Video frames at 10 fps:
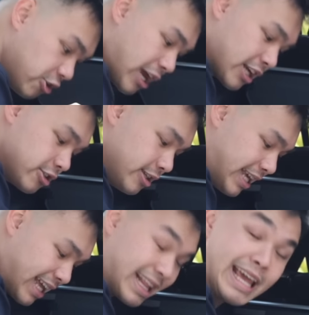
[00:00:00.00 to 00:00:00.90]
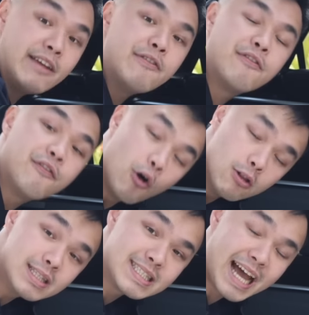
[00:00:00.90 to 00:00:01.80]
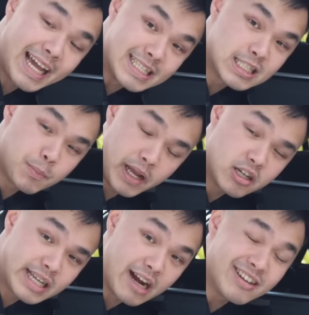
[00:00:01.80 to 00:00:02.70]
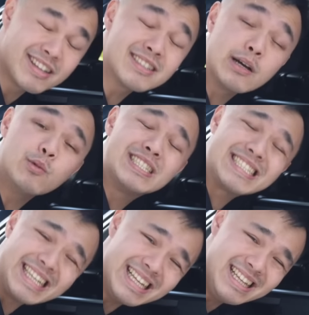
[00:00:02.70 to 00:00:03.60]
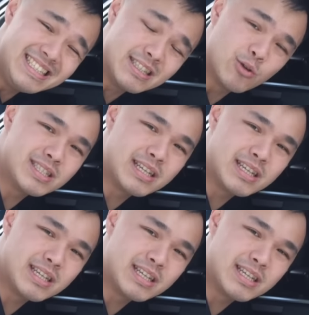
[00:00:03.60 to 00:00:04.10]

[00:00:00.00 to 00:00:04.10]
you actually get a full-size spare tire. It does come with steelies though